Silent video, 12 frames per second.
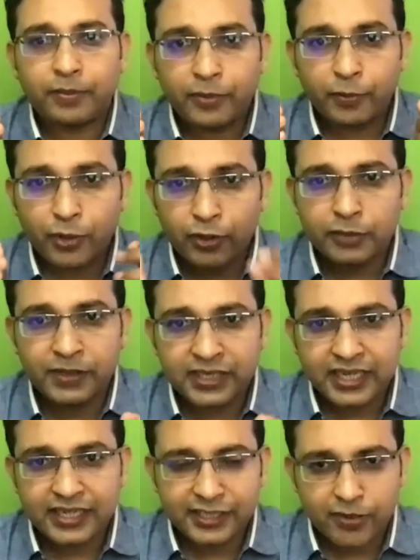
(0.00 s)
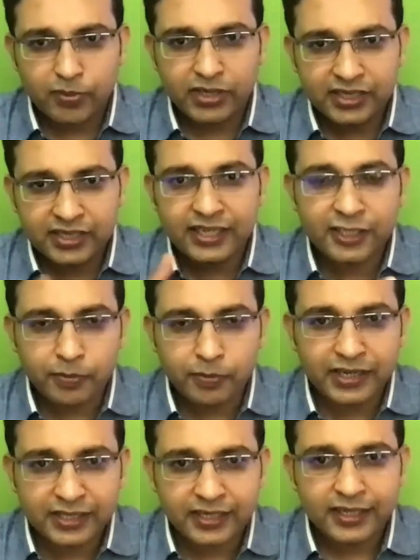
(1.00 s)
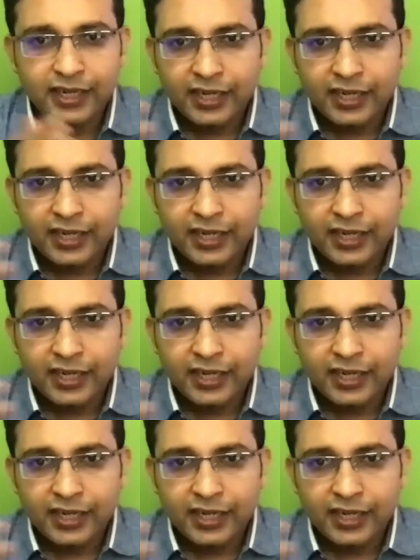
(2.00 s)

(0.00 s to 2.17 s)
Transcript: broad specialty subjects, that is medicine.